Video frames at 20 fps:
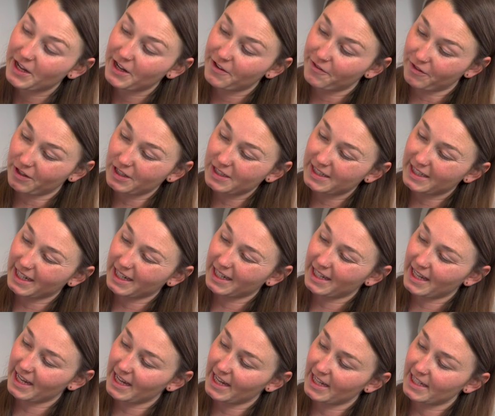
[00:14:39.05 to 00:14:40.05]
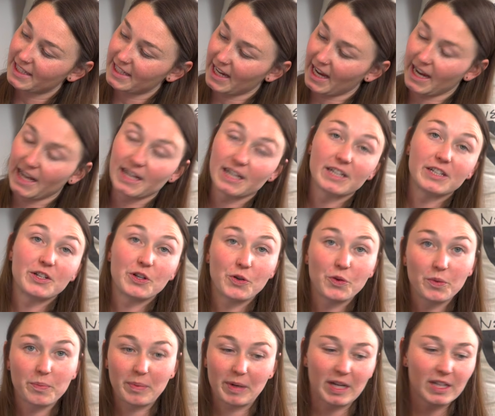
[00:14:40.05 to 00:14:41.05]
first aid kit, and a
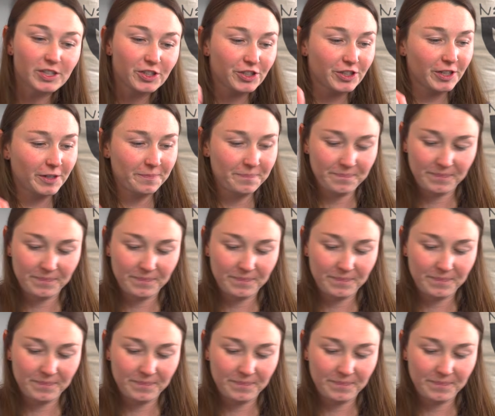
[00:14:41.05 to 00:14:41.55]
toothbrush.